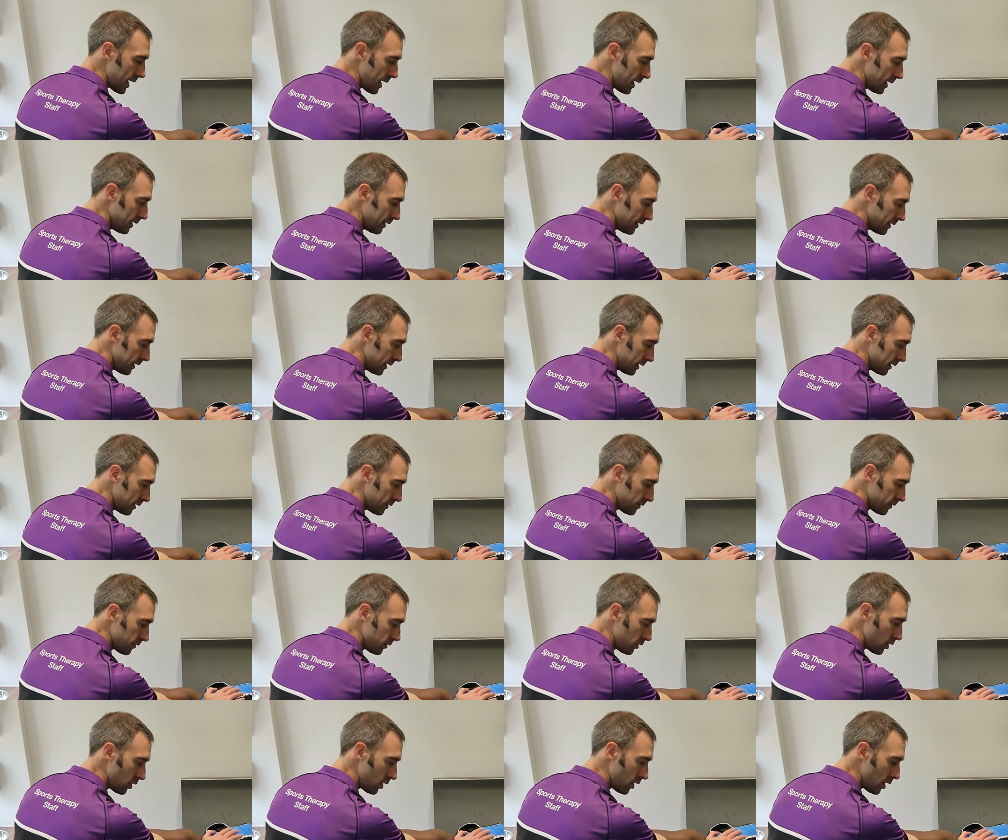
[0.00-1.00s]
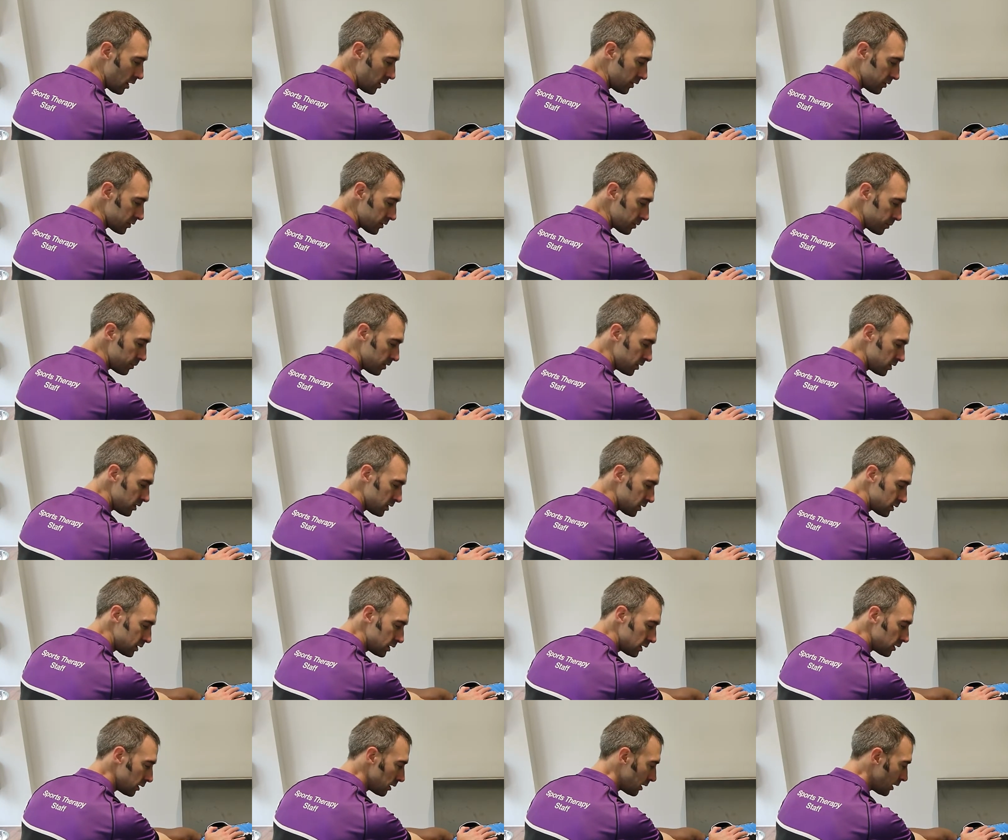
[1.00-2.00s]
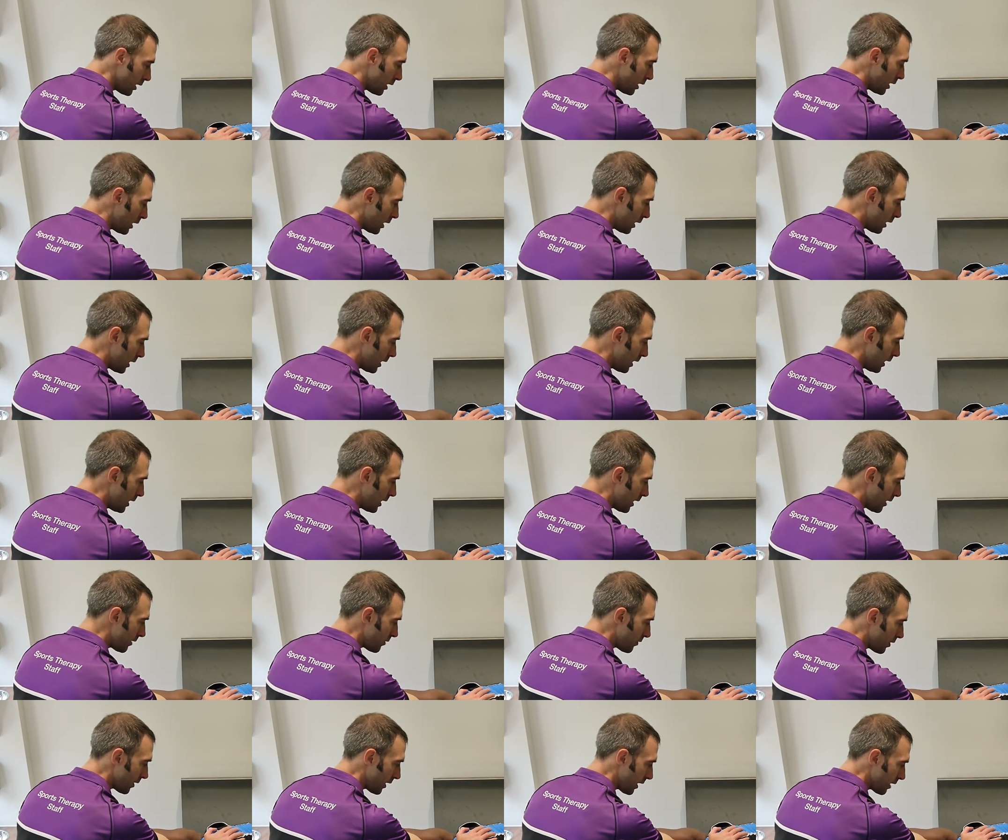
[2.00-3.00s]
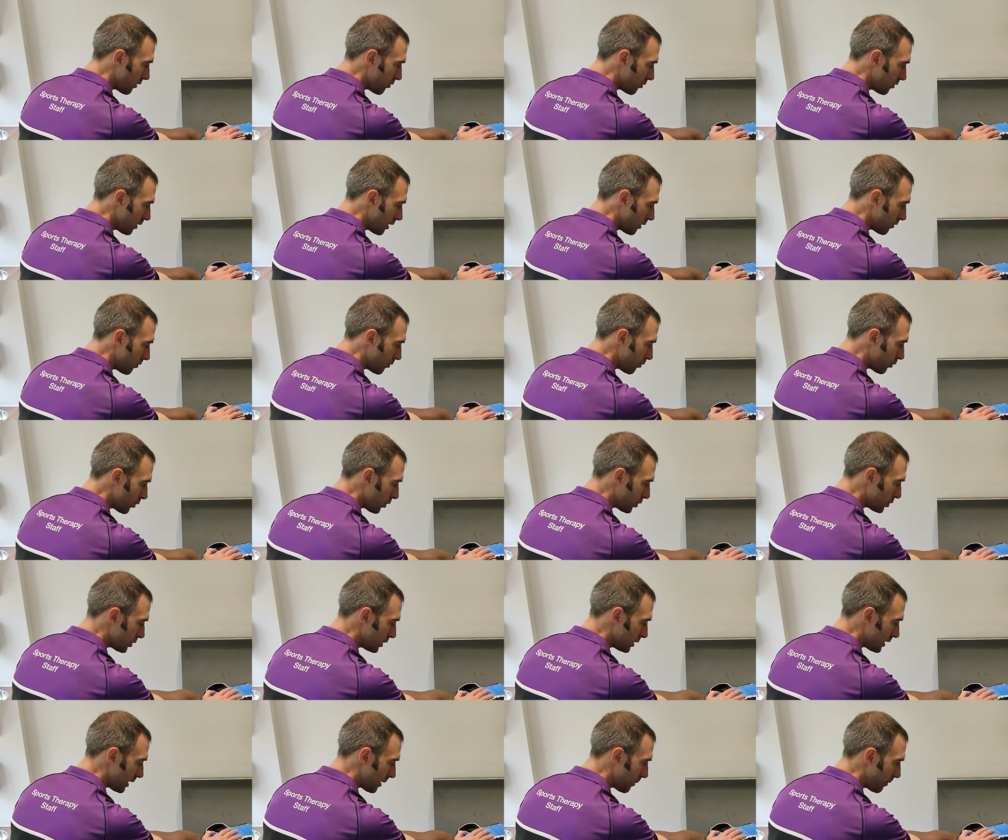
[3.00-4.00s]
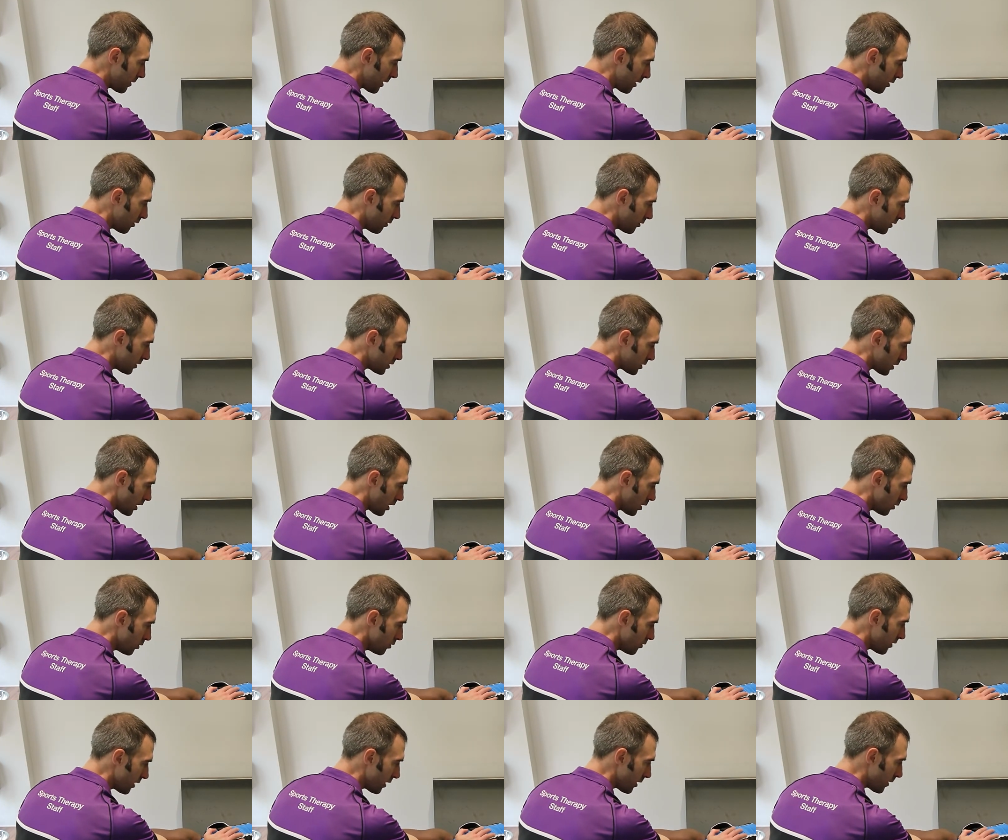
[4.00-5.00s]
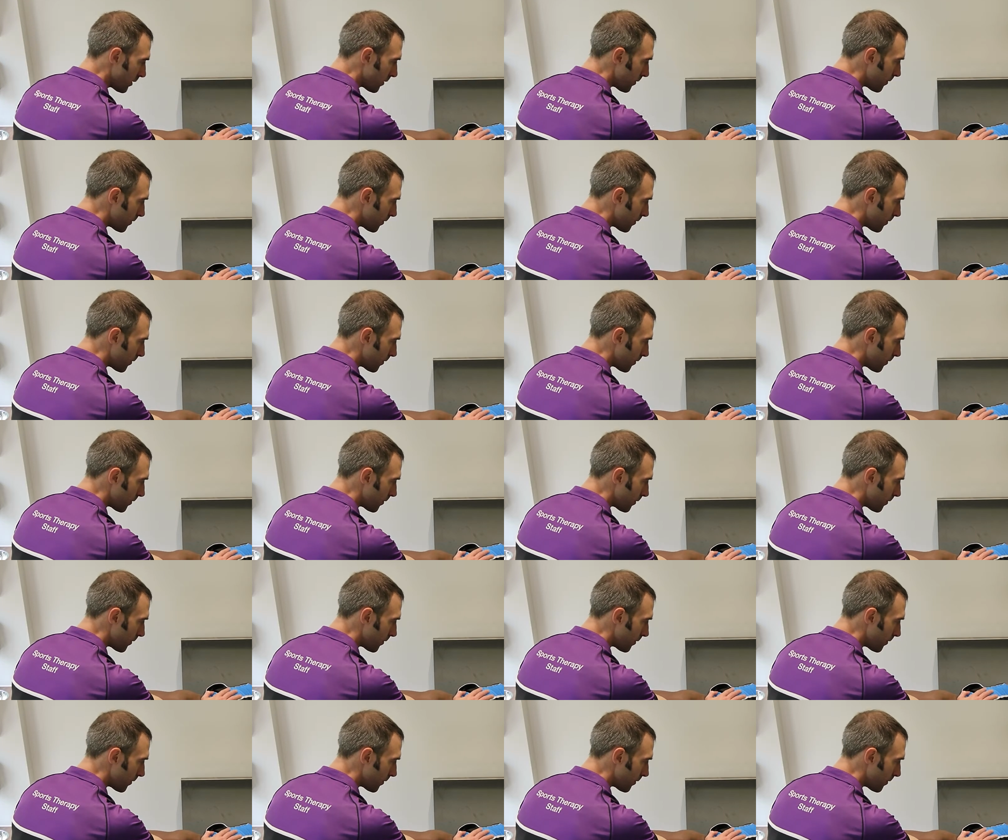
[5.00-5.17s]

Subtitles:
hand here. Not lots, but just enough that it pushes their pelvis over.